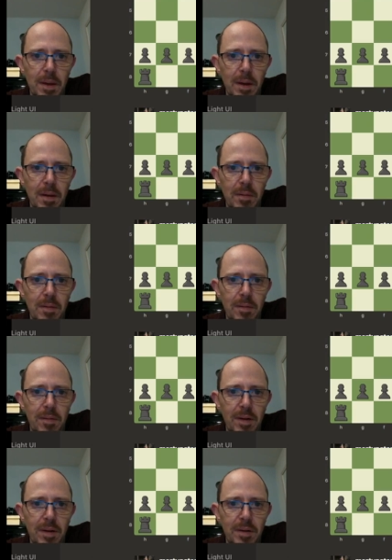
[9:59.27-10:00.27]
I've got
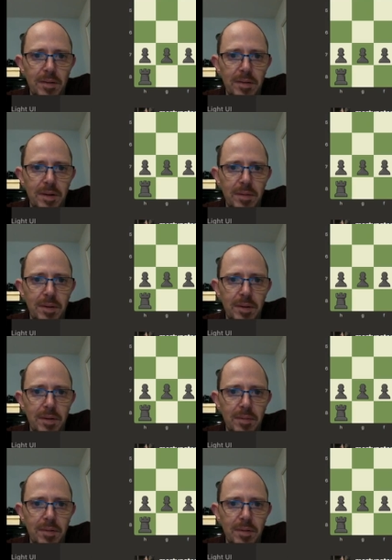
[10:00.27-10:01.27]
various checkmating
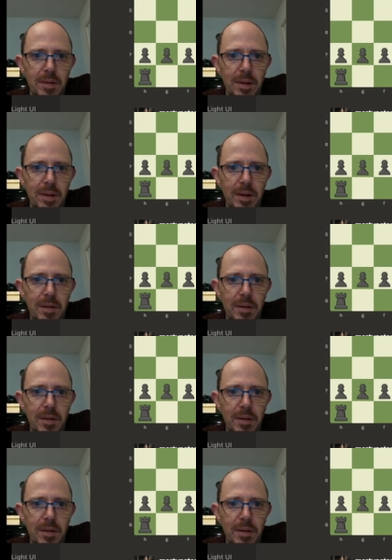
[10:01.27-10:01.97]
options there now.